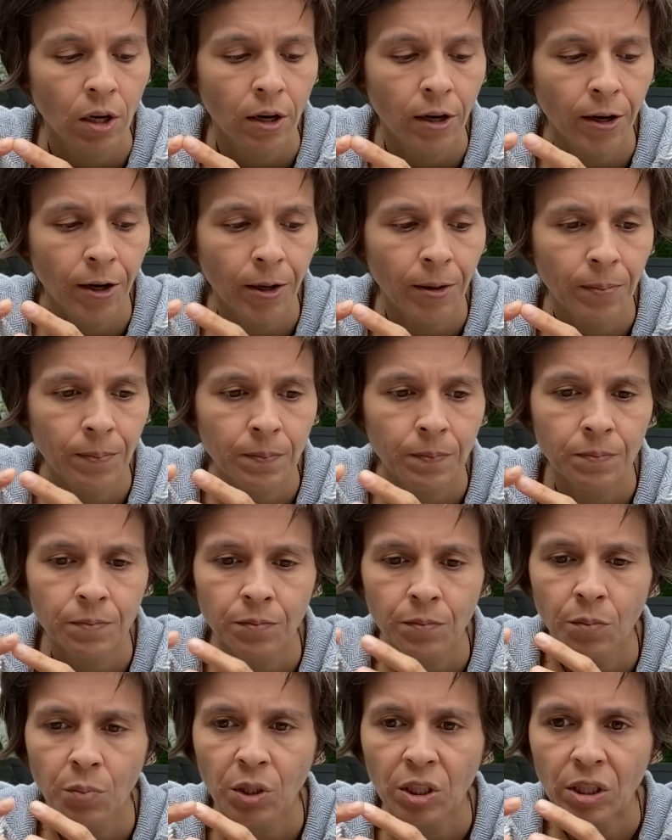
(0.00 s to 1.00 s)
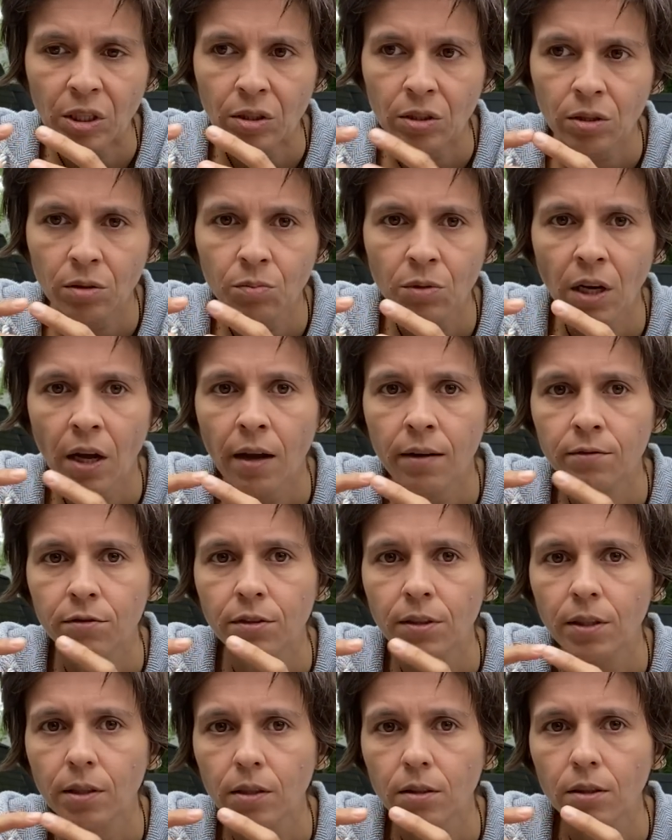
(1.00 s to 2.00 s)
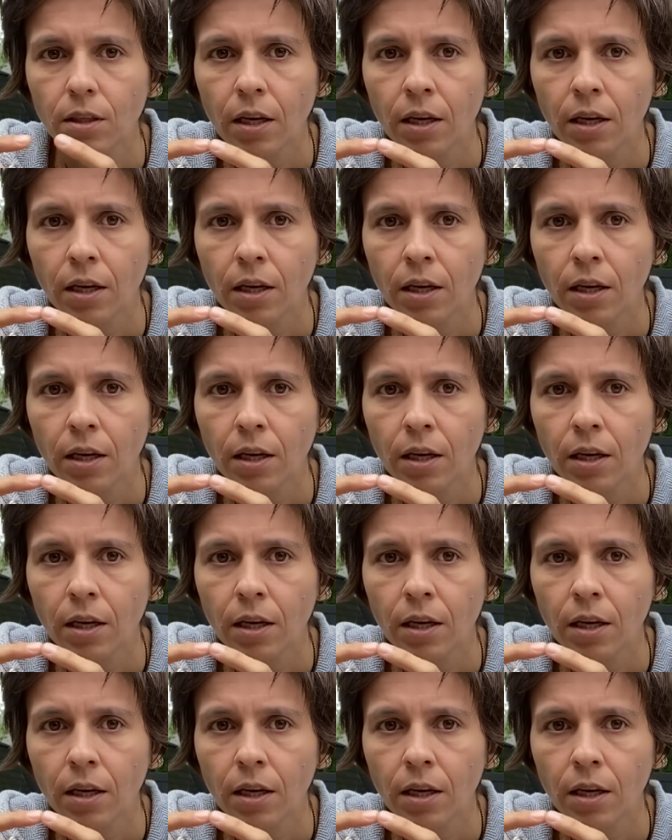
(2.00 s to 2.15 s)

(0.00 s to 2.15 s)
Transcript: Um, but there's some conflict.